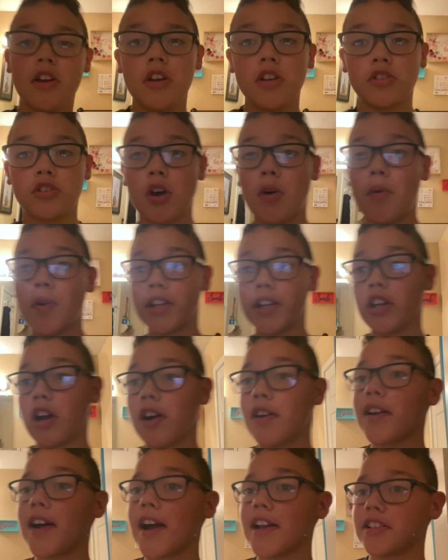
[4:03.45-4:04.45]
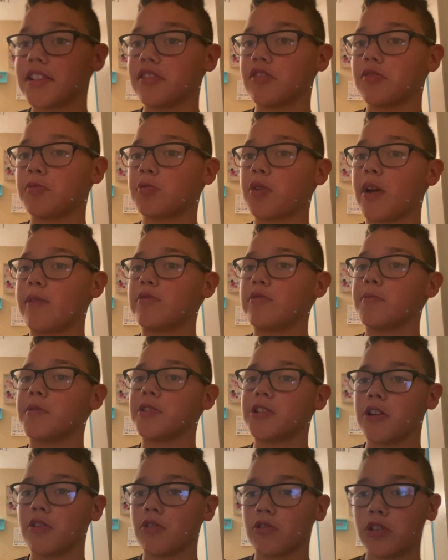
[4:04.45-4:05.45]
So I want y'all guys to subscribe to my
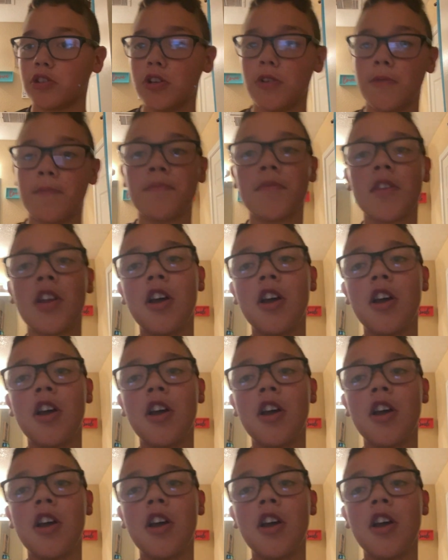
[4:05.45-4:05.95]
channel too.